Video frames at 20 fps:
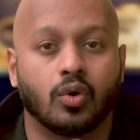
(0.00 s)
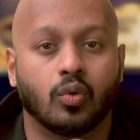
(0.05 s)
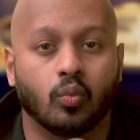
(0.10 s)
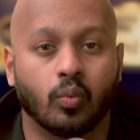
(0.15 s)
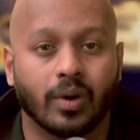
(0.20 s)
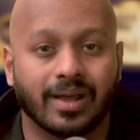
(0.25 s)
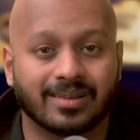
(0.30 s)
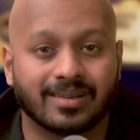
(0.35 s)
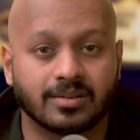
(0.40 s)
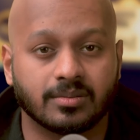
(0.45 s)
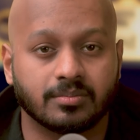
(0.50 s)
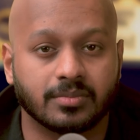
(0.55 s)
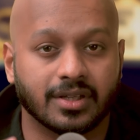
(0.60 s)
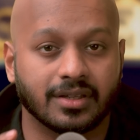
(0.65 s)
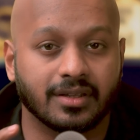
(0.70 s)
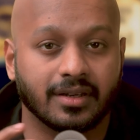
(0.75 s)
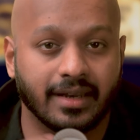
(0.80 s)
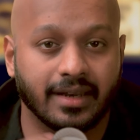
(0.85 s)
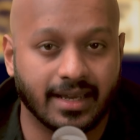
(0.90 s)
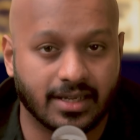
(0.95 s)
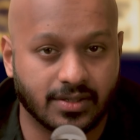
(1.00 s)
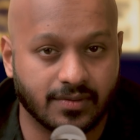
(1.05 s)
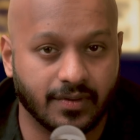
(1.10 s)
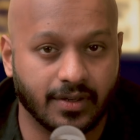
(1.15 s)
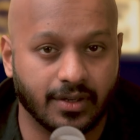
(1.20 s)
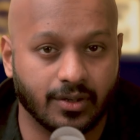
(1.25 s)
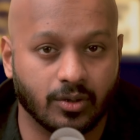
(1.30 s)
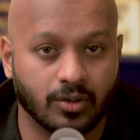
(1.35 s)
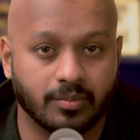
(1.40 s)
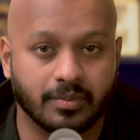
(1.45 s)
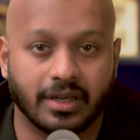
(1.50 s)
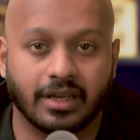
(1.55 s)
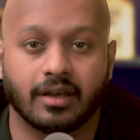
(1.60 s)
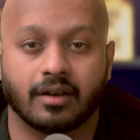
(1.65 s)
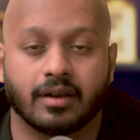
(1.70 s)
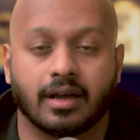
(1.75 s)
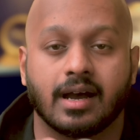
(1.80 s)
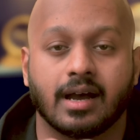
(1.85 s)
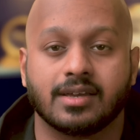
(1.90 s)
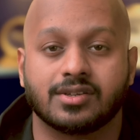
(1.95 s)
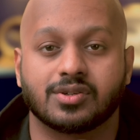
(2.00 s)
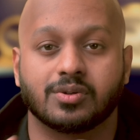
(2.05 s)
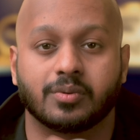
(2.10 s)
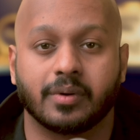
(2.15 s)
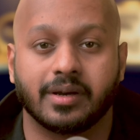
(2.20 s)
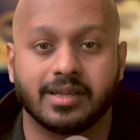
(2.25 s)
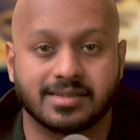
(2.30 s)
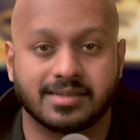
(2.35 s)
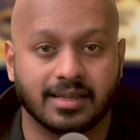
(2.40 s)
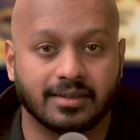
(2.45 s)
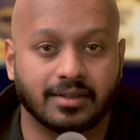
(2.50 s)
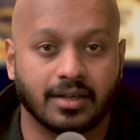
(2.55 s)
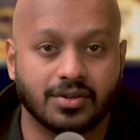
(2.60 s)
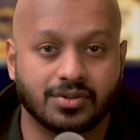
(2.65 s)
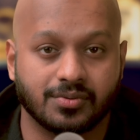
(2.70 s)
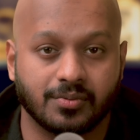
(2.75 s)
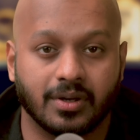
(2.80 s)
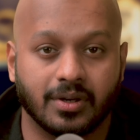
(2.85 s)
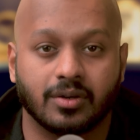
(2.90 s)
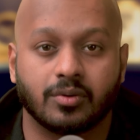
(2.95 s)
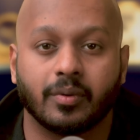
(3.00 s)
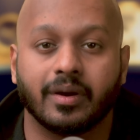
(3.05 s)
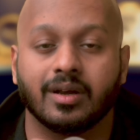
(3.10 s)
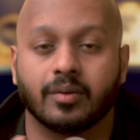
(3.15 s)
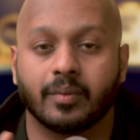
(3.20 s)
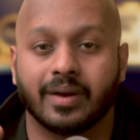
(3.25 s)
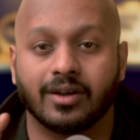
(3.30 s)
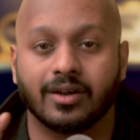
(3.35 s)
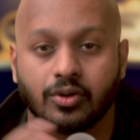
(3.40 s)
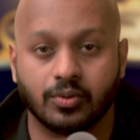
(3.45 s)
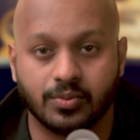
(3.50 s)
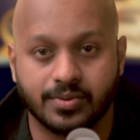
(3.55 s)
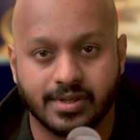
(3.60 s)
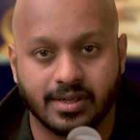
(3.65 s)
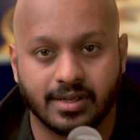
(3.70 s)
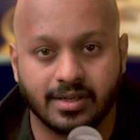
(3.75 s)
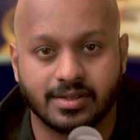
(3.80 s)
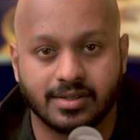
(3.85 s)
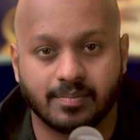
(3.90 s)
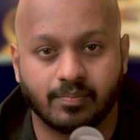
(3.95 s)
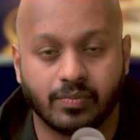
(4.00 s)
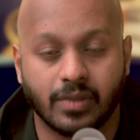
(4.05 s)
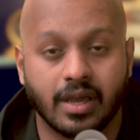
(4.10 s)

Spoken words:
Welcome to the next video in our ISO 27001 2022 series.